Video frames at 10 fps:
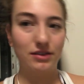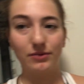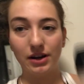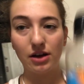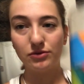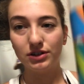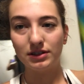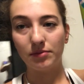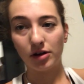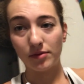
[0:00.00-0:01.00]
Right now I'm just
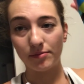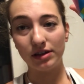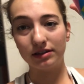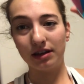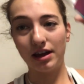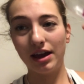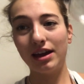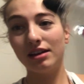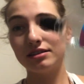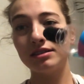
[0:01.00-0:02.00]
sipping on my
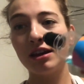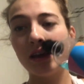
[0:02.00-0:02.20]
BCAAs,